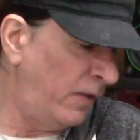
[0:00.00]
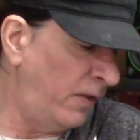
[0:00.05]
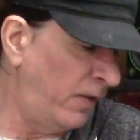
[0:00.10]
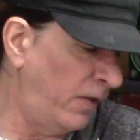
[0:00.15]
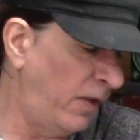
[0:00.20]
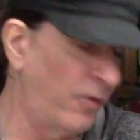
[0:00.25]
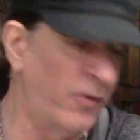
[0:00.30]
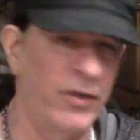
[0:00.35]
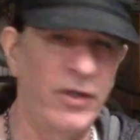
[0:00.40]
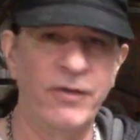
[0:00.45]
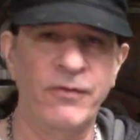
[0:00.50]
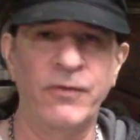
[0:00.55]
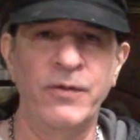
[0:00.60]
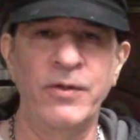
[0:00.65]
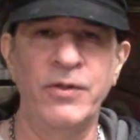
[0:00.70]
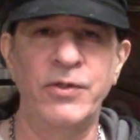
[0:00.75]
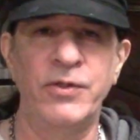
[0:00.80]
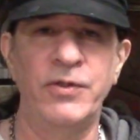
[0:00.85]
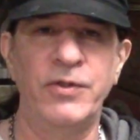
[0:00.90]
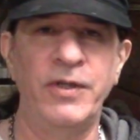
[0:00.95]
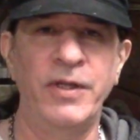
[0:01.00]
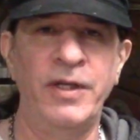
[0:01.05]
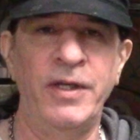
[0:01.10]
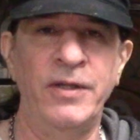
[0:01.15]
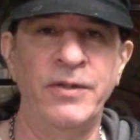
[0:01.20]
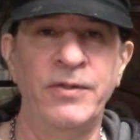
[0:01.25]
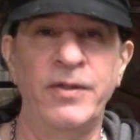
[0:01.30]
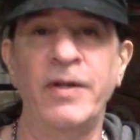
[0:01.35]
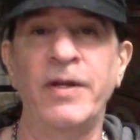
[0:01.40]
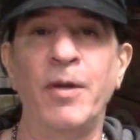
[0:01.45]
another difference
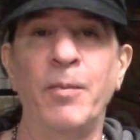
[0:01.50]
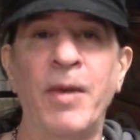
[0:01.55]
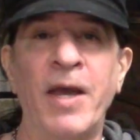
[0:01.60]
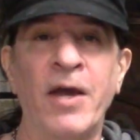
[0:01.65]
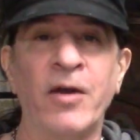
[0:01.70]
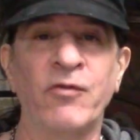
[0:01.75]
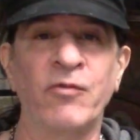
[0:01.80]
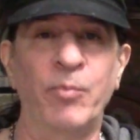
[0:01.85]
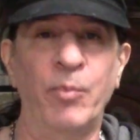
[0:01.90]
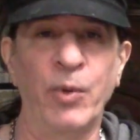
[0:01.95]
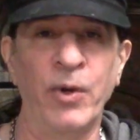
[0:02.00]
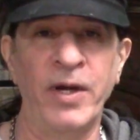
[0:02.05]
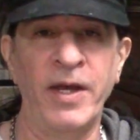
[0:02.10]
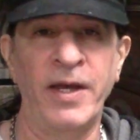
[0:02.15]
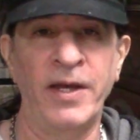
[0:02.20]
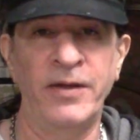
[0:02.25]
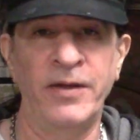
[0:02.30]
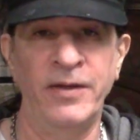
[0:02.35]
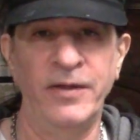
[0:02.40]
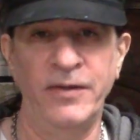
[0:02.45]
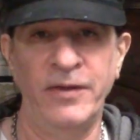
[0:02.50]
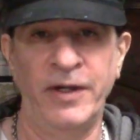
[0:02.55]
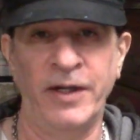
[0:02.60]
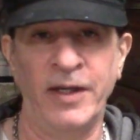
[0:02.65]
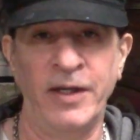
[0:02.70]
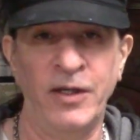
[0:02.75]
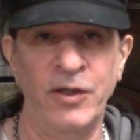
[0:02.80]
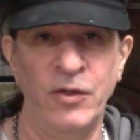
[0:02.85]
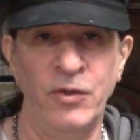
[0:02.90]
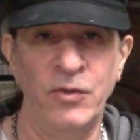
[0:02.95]
is in the amount of bread that
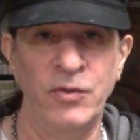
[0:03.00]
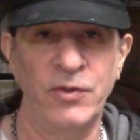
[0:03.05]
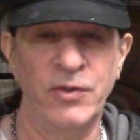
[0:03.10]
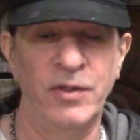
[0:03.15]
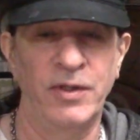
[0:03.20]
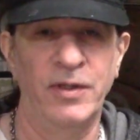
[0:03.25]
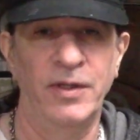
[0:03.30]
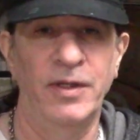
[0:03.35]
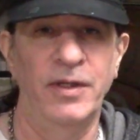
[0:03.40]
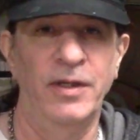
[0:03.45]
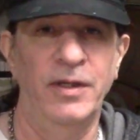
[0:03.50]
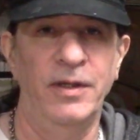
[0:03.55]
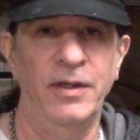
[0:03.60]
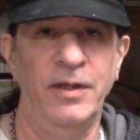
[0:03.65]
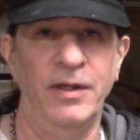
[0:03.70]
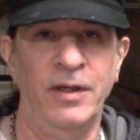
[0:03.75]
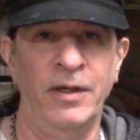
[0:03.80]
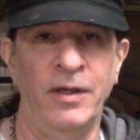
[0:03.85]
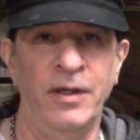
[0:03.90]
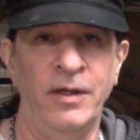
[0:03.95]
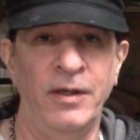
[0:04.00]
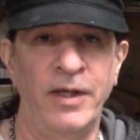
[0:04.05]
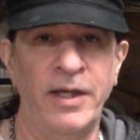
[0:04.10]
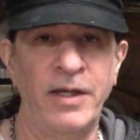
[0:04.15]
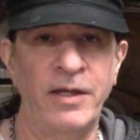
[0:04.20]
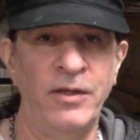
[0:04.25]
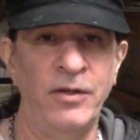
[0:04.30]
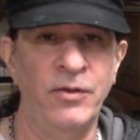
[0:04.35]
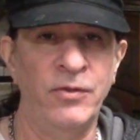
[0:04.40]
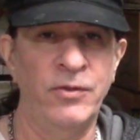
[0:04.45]
I used.
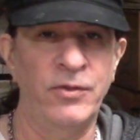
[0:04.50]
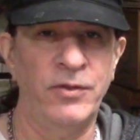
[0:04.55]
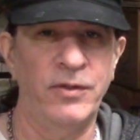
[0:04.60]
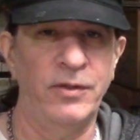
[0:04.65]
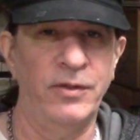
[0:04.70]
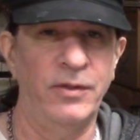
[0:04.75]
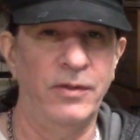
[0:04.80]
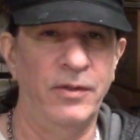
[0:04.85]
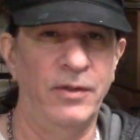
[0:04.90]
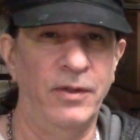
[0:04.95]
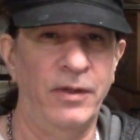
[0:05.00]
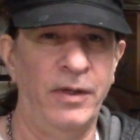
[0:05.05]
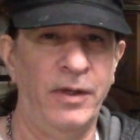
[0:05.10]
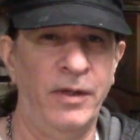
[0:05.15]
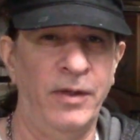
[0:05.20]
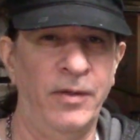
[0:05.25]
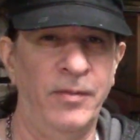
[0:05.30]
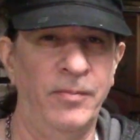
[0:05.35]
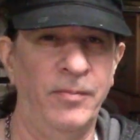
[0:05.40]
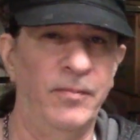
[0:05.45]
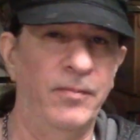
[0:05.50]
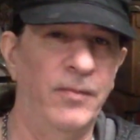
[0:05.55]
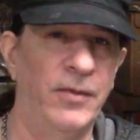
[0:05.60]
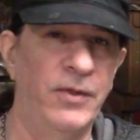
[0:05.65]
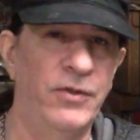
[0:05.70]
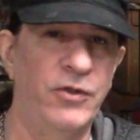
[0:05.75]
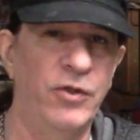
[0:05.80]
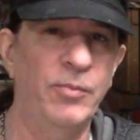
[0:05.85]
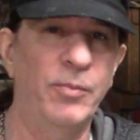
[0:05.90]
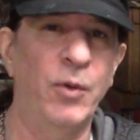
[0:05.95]
He used
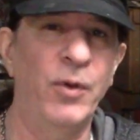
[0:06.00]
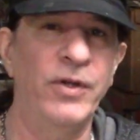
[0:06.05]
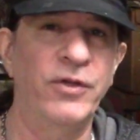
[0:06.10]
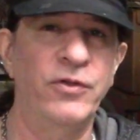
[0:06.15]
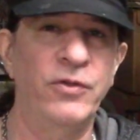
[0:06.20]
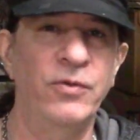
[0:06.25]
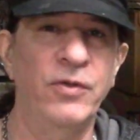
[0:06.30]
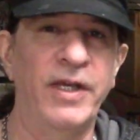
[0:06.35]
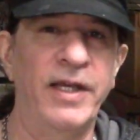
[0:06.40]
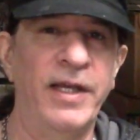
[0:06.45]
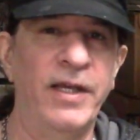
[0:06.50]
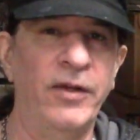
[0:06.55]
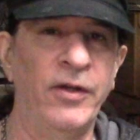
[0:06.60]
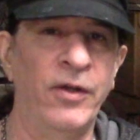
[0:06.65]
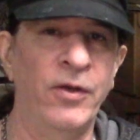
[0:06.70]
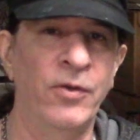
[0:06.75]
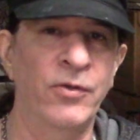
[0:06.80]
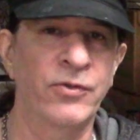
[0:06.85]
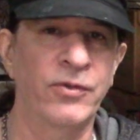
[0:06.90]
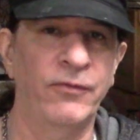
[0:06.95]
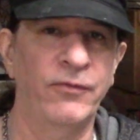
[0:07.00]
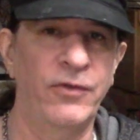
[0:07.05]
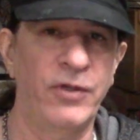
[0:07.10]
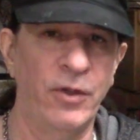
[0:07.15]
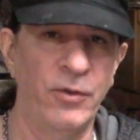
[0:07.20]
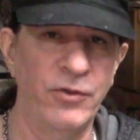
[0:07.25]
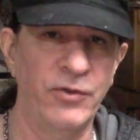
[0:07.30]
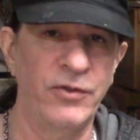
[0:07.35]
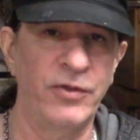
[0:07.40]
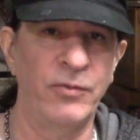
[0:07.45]
2.2 kilos of
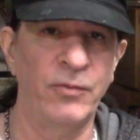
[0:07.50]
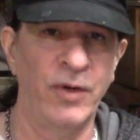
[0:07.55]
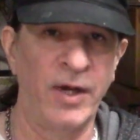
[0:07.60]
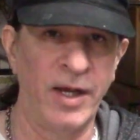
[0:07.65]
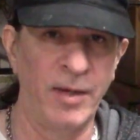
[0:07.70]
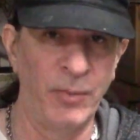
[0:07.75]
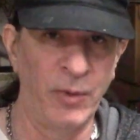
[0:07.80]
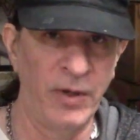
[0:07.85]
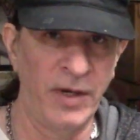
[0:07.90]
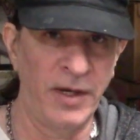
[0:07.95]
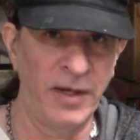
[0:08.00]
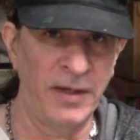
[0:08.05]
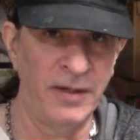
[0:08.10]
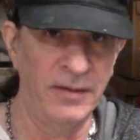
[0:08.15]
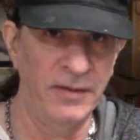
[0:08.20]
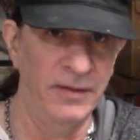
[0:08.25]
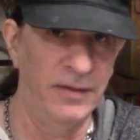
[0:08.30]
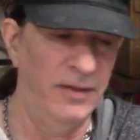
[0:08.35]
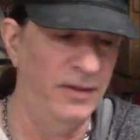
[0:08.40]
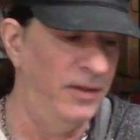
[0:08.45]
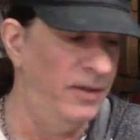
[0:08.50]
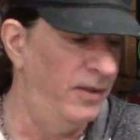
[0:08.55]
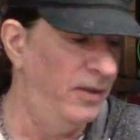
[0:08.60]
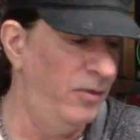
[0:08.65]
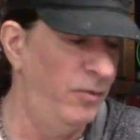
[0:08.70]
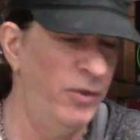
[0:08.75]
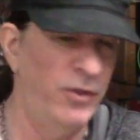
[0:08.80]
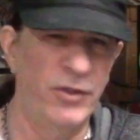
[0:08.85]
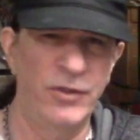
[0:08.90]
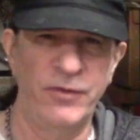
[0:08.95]
toasted rye bread,
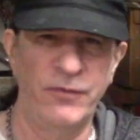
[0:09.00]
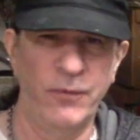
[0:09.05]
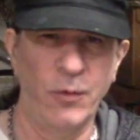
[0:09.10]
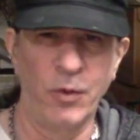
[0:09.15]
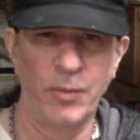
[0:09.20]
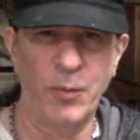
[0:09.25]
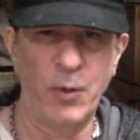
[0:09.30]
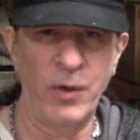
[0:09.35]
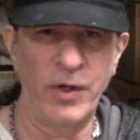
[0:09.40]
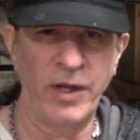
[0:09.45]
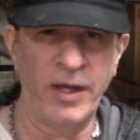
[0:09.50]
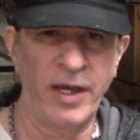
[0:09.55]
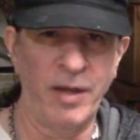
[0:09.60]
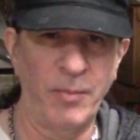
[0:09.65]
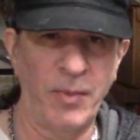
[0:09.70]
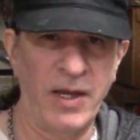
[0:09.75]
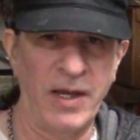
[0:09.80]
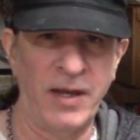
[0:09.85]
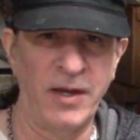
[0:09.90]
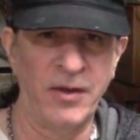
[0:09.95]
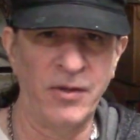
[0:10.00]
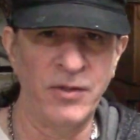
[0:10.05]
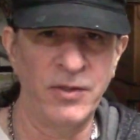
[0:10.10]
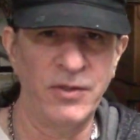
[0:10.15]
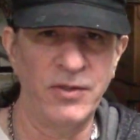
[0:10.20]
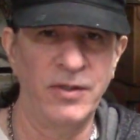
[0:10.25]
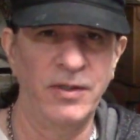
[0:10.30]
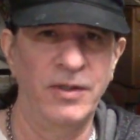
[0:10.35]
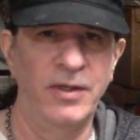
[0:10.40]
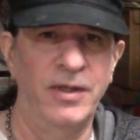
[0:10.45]
which is 4.8
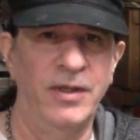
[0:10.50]
pounds.